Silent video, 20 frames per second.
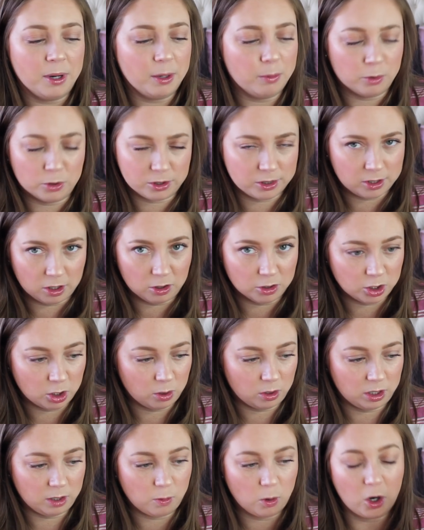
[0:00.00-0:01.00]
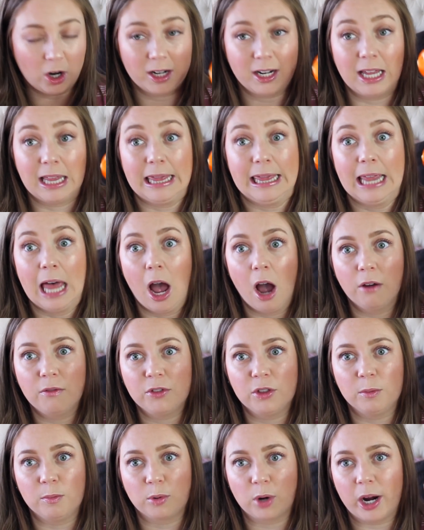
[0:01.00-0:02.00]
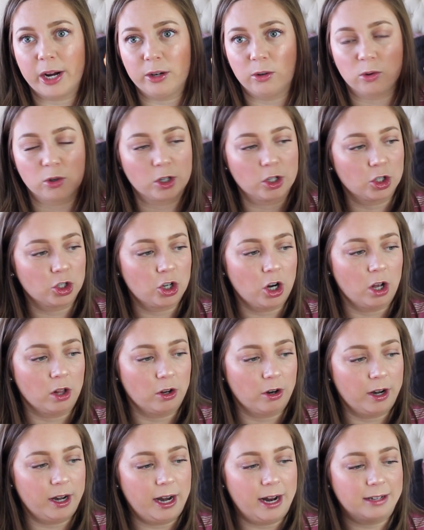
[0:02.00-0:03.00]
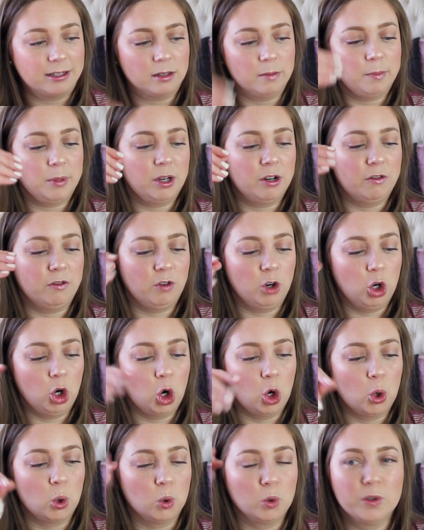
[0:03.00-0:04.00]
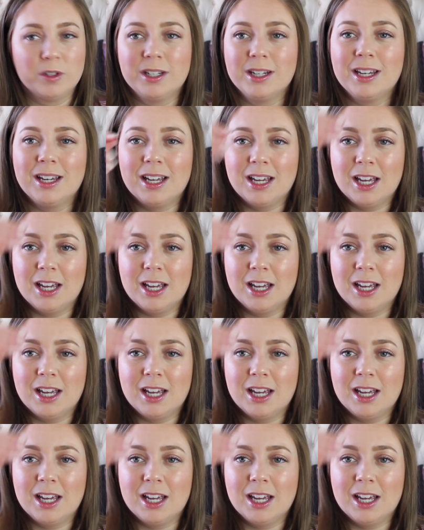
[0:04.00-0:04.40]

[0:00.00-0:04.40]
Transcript: but it will still totally work. And I love the bright orange color, and it has a bit of gold